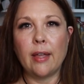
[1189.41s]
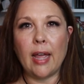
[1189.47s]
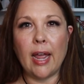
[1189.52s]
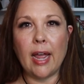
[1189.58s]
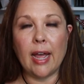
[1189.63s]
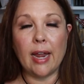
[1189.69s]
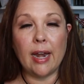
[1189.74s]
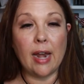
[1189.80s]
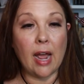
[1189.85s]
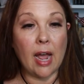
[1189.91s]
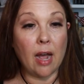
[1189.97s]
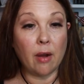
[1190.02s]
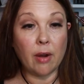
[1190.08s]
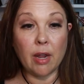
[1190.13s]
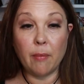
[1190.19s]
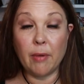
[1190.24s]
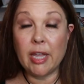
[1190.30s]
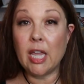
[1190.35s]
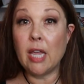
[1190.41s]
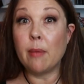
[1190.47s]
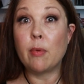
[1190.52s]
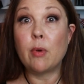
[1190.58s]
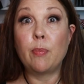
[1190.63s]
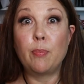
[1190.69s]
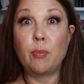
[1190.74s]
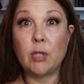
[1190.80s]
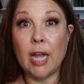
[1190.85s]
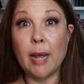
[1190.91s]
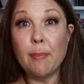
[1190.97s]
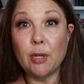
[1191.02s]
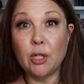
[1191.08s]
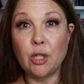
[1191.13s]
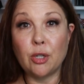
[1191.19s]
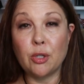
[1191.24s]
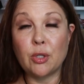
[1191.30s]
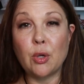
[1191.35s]
and how can we keep
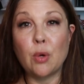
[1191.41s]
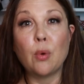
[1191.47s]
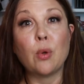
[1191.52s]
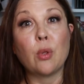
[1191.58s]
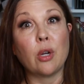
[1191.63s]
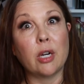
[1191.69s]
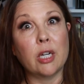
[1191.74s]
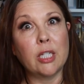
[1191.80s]
temperatures cooler?